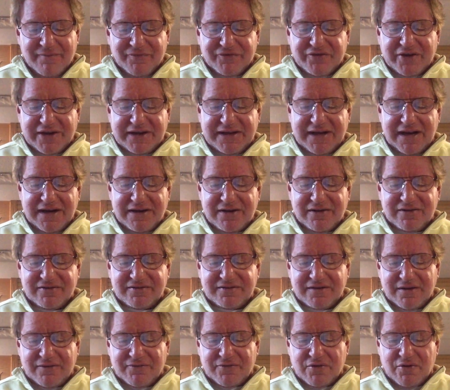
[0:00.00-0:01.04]
It's like getting
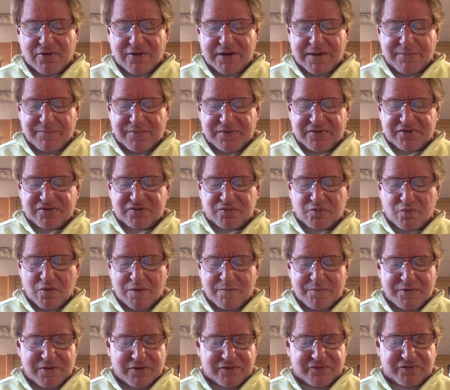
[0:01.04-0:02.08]
yourself caught up in a
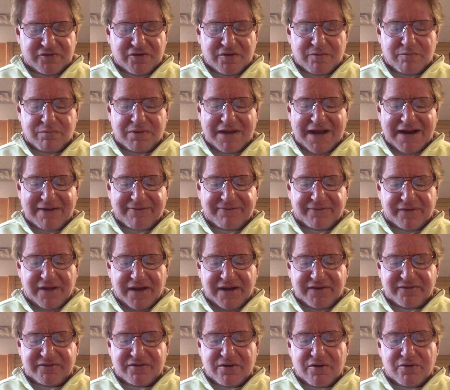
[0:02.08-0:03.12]
swarm of those little black
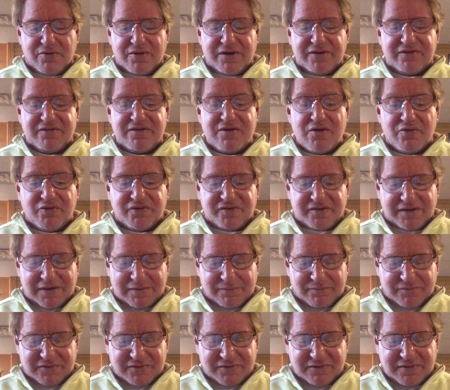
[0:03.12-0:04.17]
flies known as
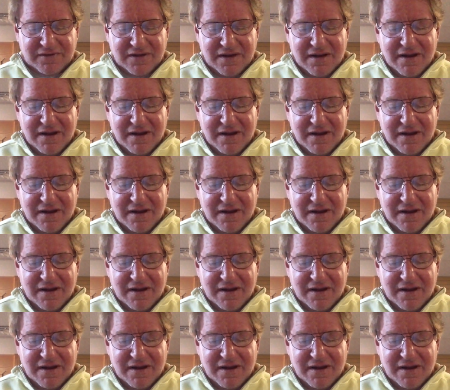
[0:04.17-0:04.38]
no-see-ums.